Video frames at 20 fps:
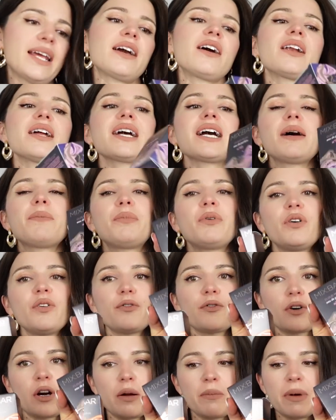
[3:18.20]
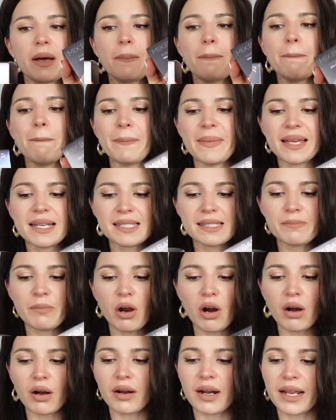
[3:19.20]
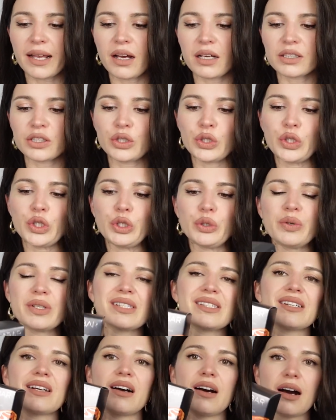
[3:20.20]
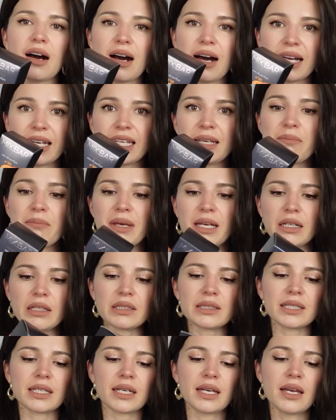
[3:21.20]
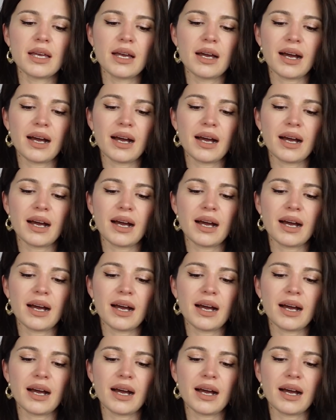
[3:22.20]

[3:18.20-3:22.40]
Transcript: I got a couple from Mixbar. I got the newest Honey Milk.